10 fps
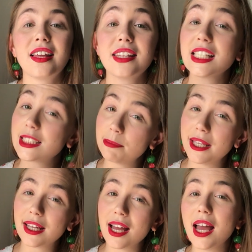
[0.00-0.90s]
The
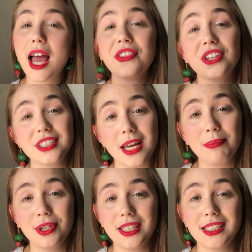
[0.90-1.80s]
Speaker and the
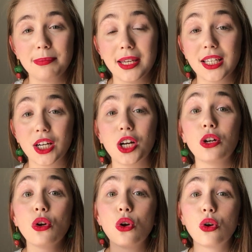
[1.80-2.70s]
Deputy
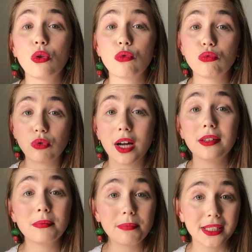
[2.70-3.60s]
Speaker
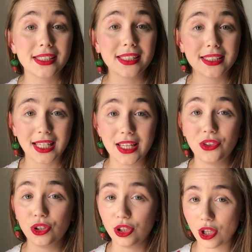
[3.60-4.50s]
run business in
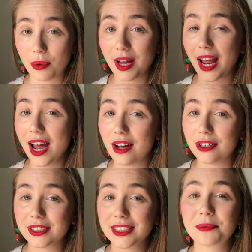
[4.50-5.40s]
the lower
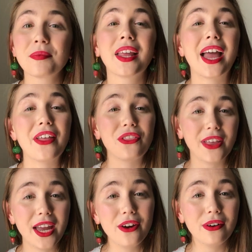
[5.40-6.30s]
house, and
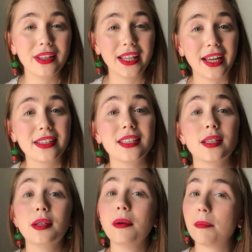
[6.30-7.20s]
they are
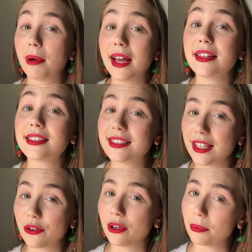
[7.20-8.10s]
elected by a
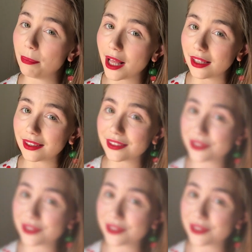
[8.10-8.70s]
secret ballot.